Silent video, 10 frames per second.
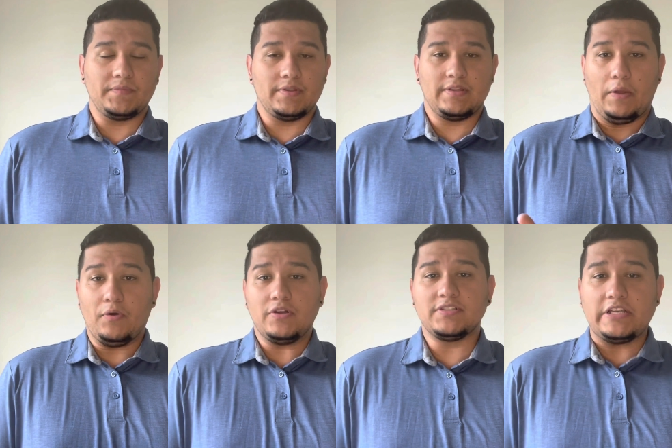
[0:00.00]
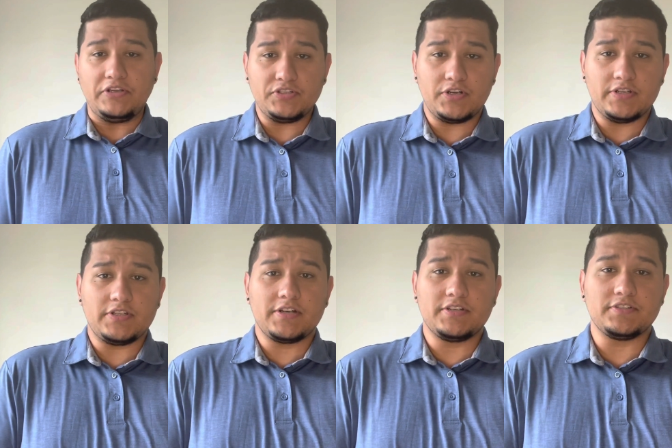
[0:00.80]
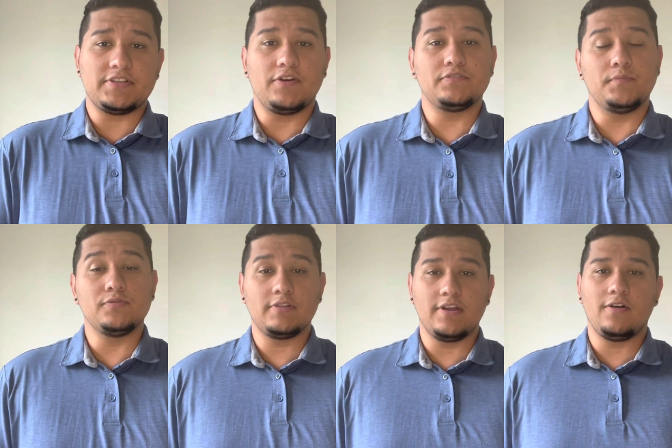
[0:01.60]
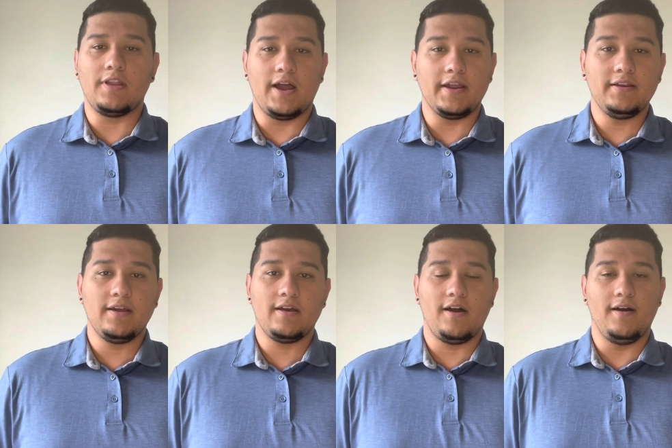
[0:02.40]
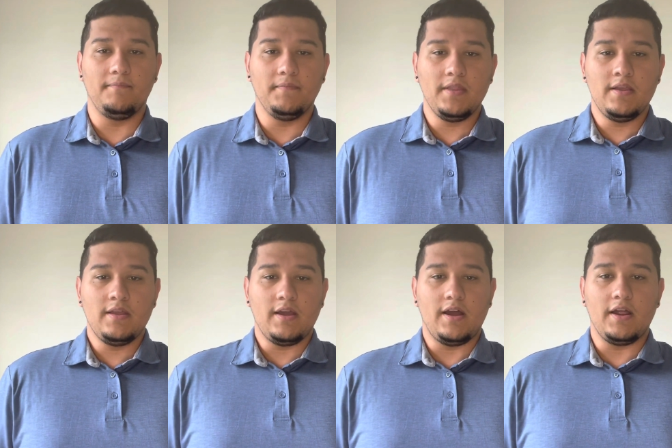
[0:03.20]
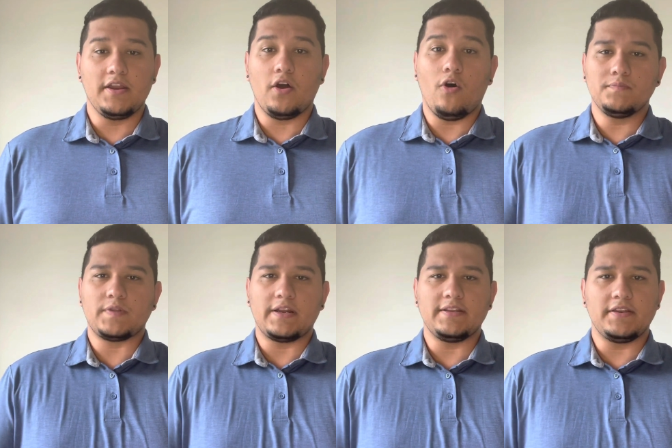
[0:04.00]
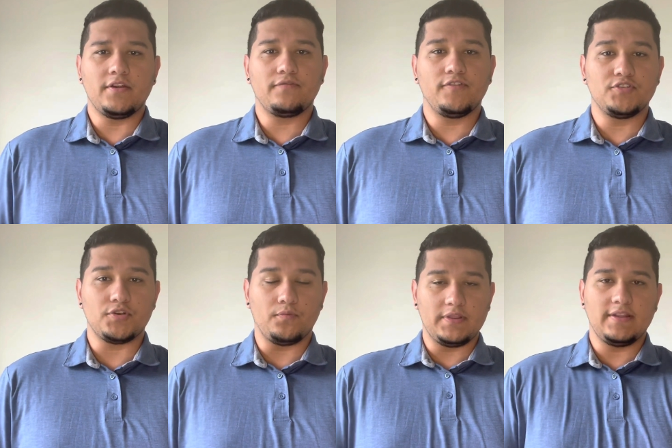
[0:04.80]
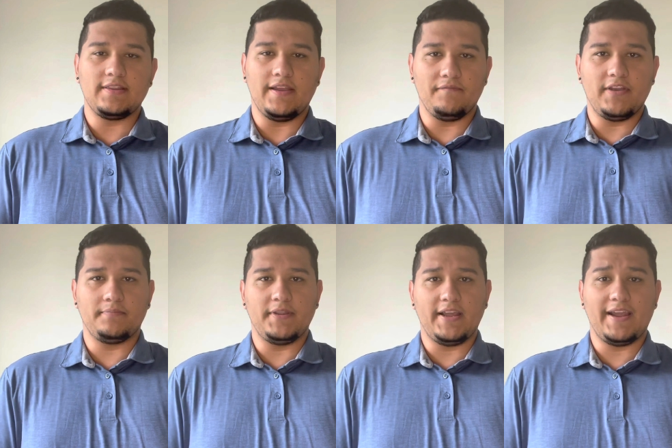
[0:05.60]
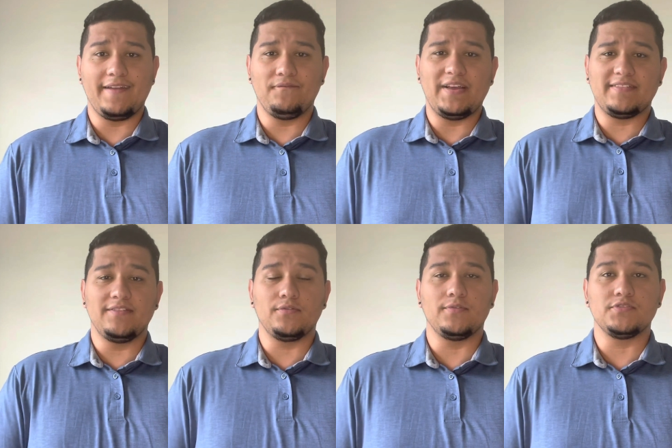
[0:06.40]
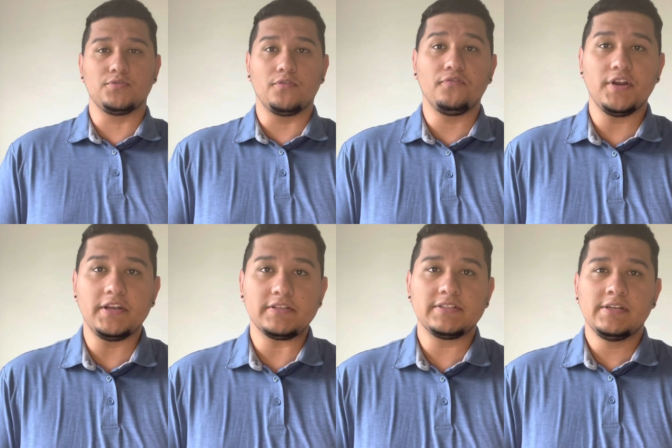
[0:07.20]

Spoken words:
They will continue to conduct their sales mostly online in hopes that in the near future within the investment they can invest into a storefront.